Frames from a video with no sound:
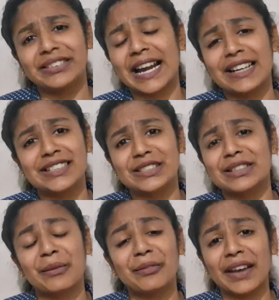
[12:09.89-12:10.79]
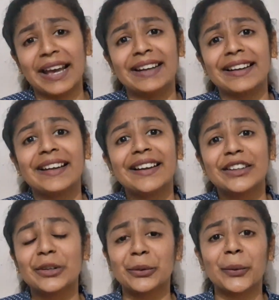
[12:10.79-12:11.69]
That's where
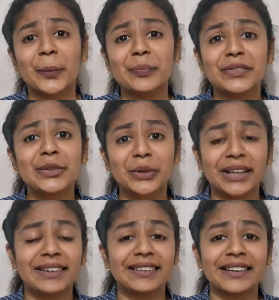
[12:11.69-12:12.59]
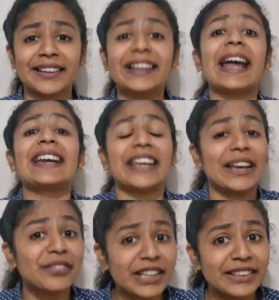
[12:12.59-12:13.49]
you can crack
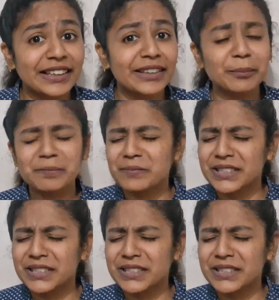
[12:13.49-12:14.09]
everything.